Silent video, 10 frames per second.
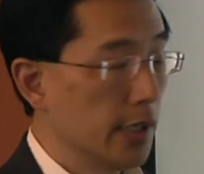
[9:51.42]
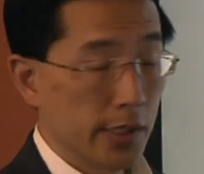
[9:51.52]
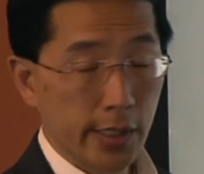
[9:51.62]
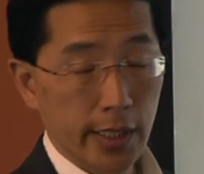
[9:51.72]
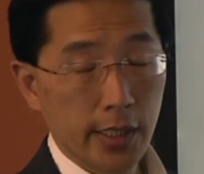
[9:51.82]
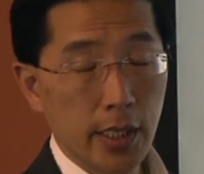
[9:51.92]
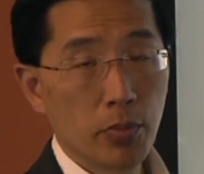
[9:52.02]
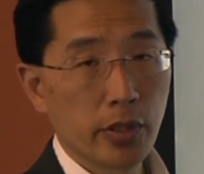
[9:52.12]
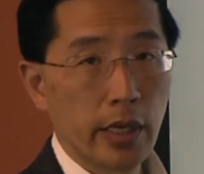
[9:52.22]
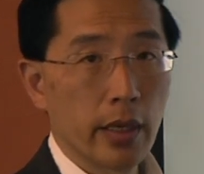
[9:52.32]

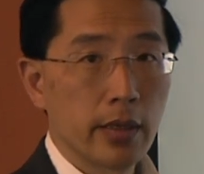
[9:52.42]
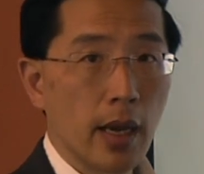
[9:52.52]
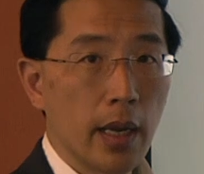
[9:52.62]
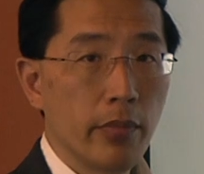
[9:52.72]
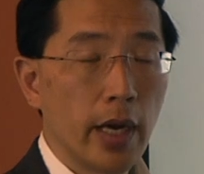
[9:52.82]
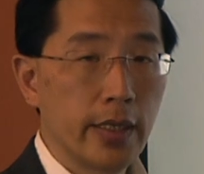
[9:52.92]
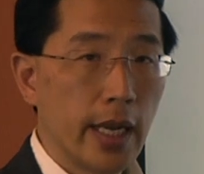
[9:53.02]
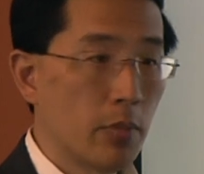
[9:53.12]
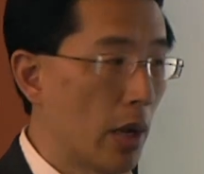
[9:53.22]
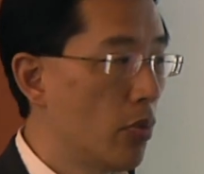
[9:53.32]
60% of the time, I'd
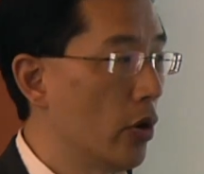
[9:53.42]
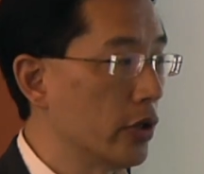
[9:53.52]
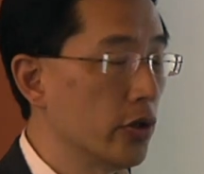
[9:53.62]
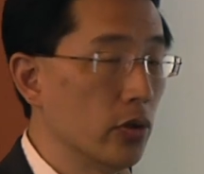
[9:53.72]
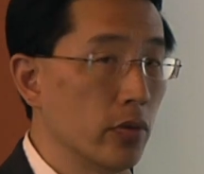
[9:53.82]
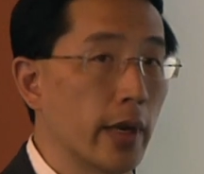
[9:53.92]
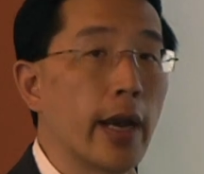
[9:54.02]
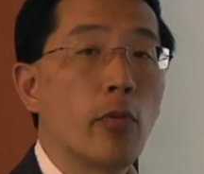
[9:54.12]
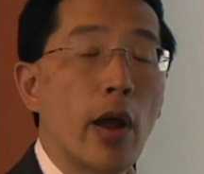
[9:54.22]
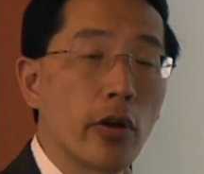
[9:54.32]
take my 0.2 and
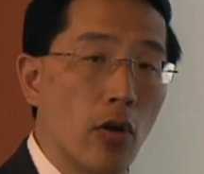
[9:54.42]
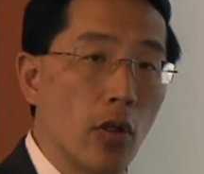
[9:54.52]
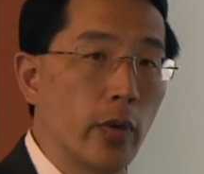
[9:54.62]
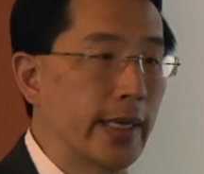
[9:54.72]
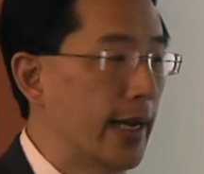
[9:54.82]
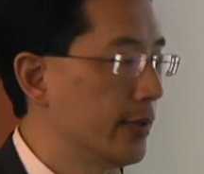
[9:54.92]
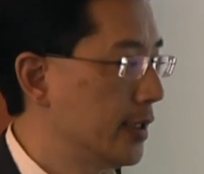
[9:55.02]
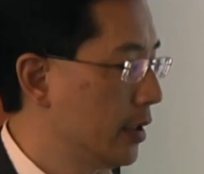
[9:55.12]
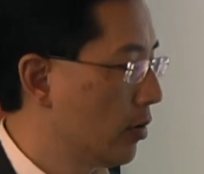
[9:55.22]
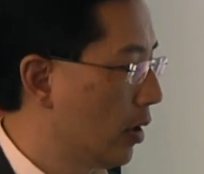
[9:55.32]
I'd round it all the way down to
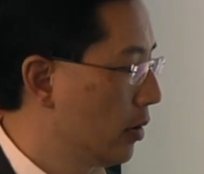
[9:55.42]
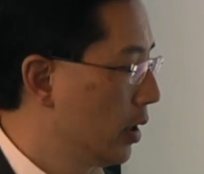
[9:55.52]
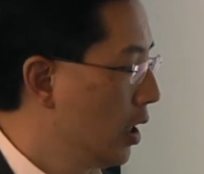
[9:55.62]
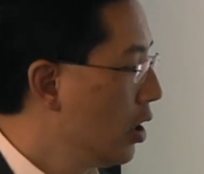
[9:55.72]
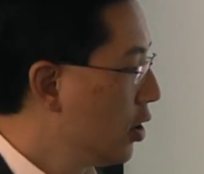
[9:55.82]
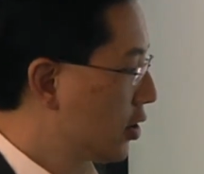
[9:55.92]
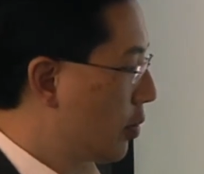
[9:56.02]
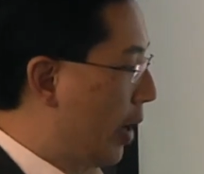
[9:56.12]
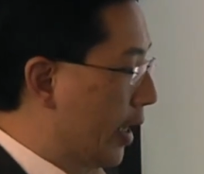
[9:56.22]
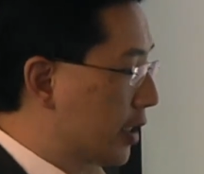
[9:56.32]
0. So
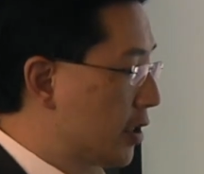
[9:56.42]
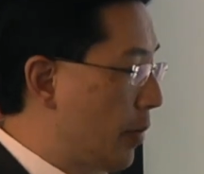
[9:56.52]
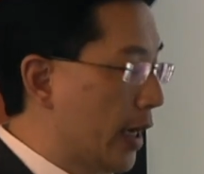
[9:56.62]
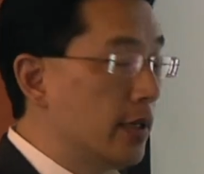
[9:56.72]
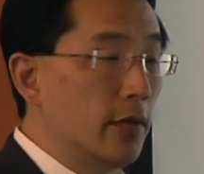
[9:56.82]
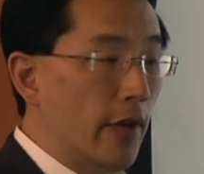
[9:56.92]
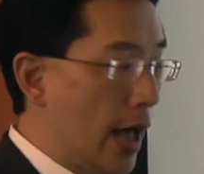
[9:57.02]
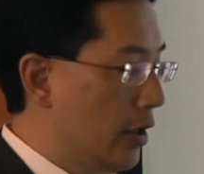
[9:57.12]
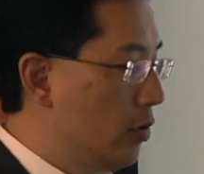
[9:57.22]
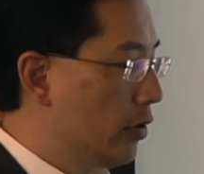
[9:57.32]
my expected
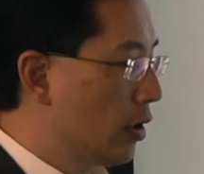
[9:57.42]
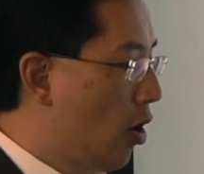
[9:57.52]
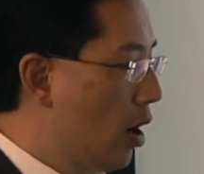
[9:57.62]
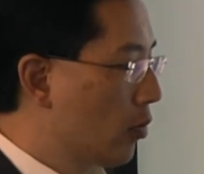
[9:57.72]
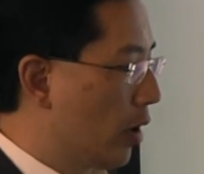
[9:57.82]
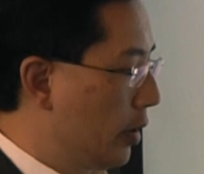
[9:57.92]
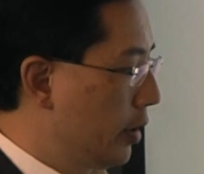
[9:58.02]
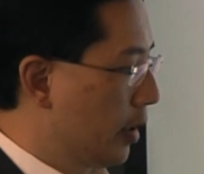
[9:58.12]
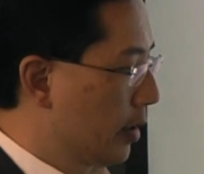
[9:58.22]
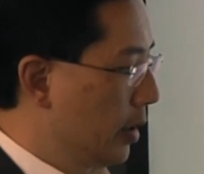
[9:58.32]
value in the long run
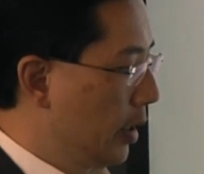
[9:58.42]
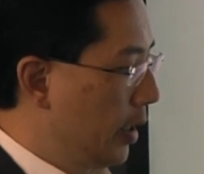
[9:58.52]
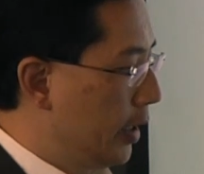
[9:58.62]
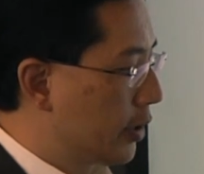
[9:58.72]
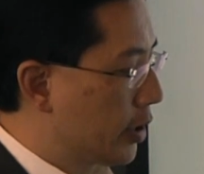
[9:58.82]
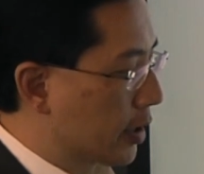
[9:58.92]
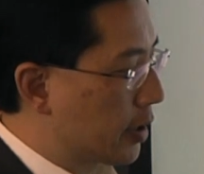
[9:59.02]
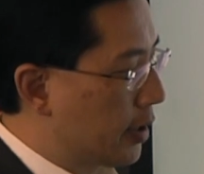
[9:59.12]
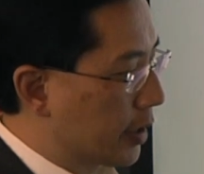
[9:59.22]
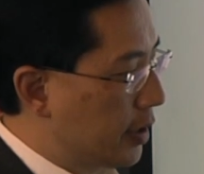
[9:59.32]
here is
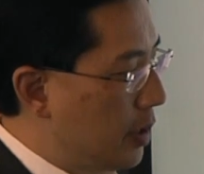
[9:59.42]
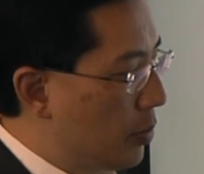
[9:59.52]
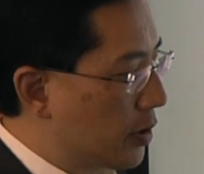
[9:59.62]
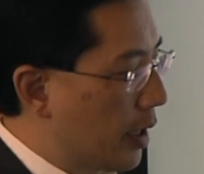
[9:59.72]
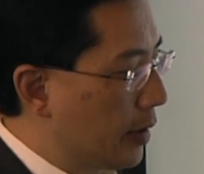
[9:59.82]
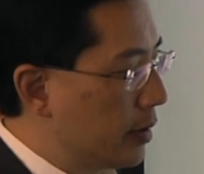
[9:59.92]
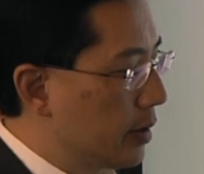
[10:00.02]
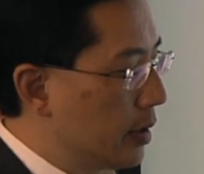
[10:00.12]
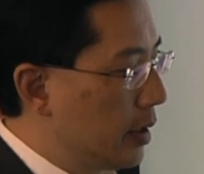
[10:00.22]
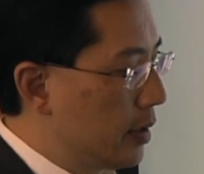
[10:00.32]
just 60%
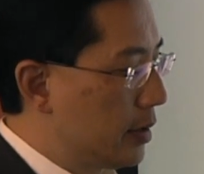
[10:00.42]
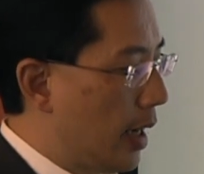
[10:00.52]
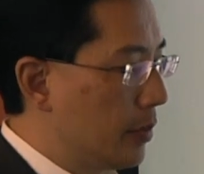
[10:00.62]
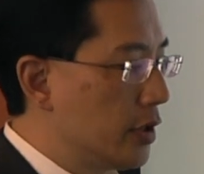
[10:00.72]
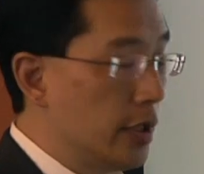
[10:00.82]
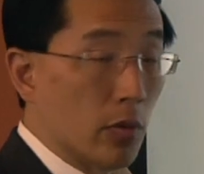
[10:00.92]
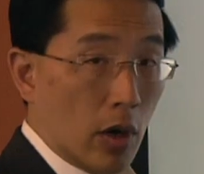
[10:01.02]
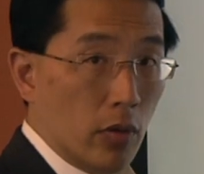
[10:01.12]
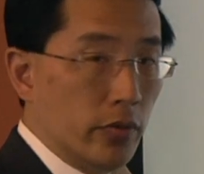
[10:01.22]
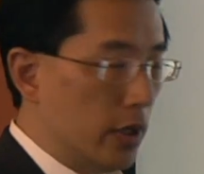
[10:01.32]
times
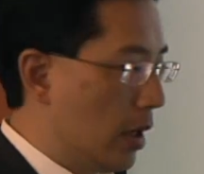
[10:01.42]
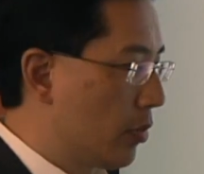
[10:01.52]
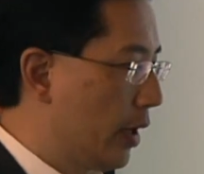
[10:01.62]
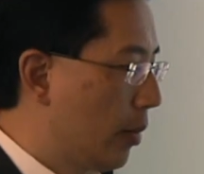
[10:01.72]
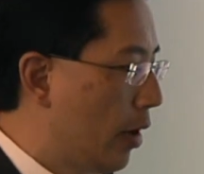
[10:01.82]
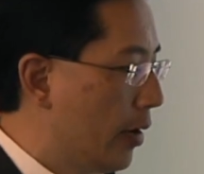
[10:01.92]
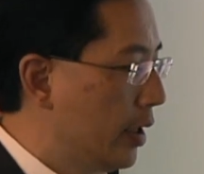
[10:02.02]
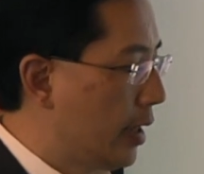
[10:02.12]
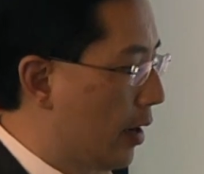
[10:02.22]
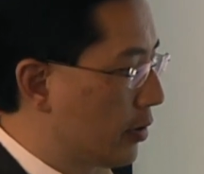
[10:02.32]
0, the number that I'm
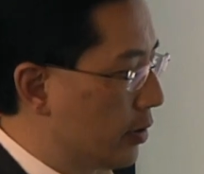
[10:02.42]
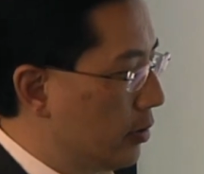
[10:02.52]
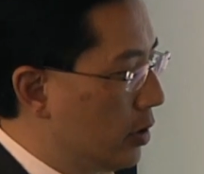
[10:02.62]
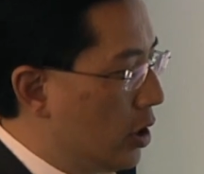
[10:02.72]
rounding down to,